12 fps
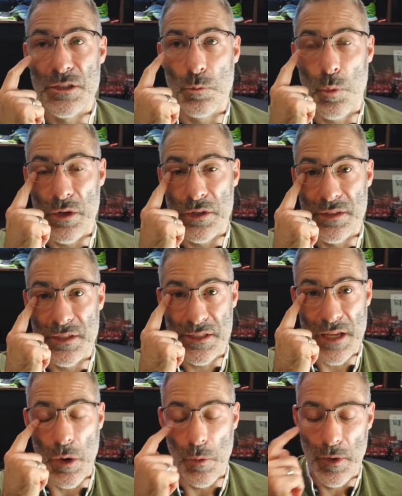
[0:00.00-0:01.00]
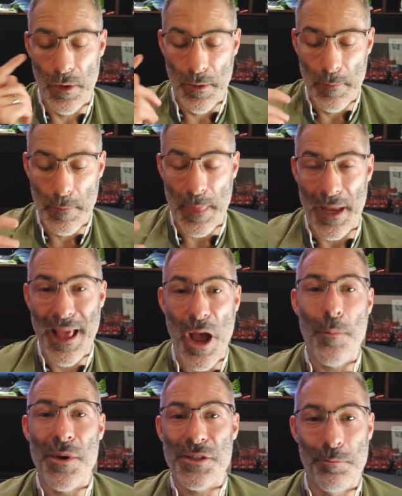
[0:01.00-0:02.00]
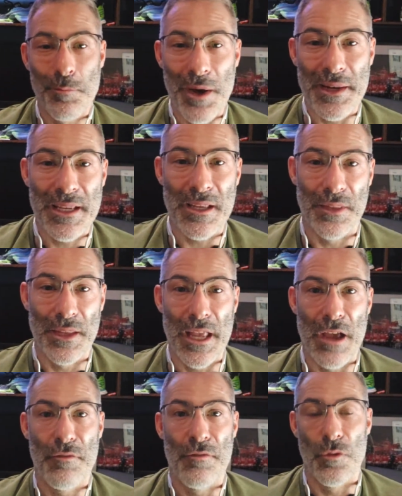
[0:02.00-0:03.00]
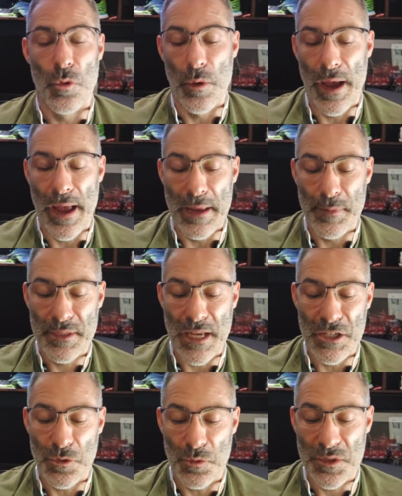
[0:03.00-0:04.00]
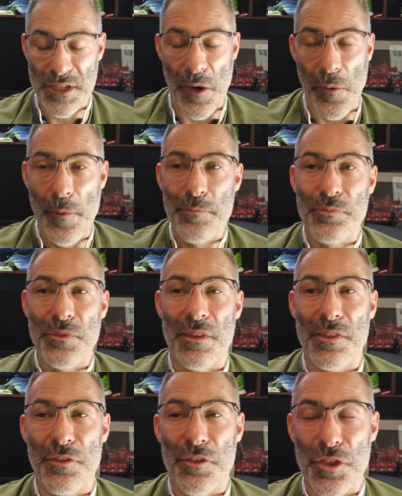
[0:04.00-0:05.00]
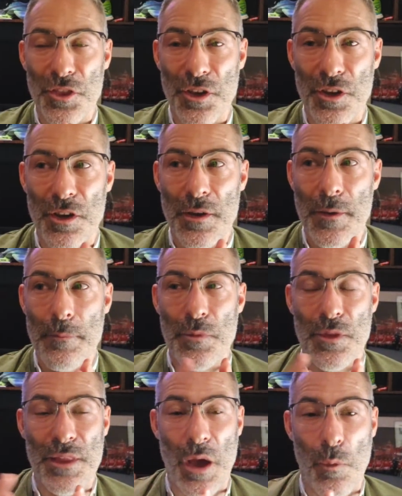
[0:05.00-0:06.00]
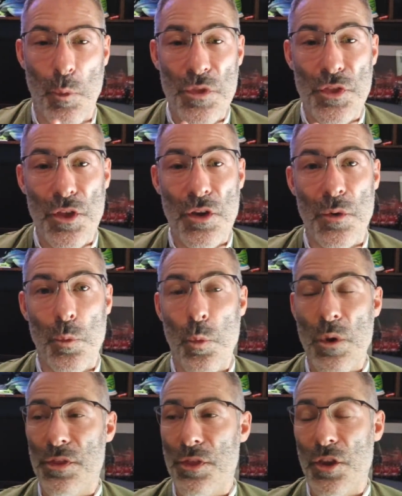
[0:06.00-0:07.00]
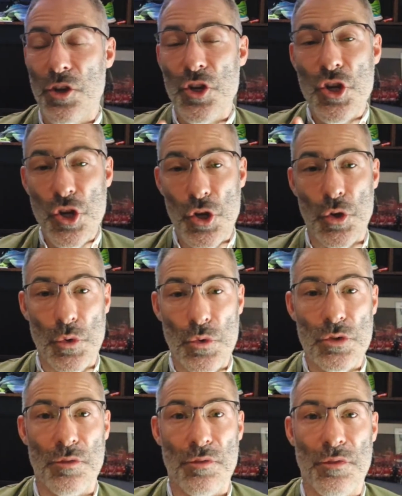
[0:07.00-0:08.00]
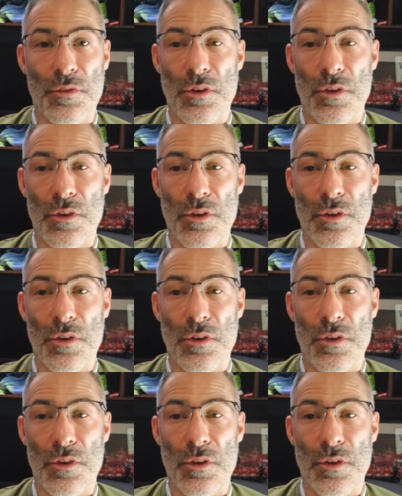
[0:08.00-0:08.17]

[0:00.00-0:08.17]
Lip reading: want to sell? And how much money can they get for a potential sell? Now, with the news of